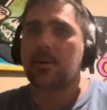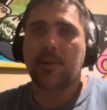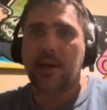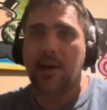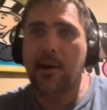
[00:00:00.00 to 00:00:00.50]
I'm
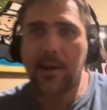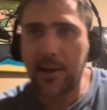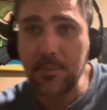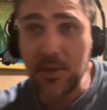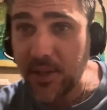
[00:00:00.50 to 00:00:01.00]
like, all right,
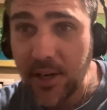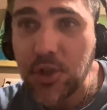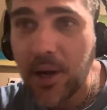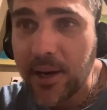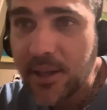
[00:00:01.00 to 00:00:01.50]
I'm just going to
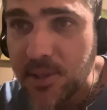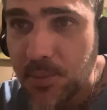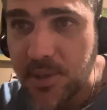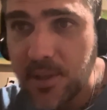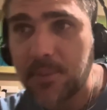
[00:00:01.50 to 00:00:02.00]
try to get some
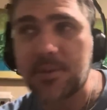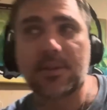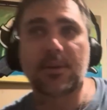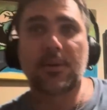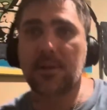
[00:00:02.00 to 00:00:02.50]
sleep too.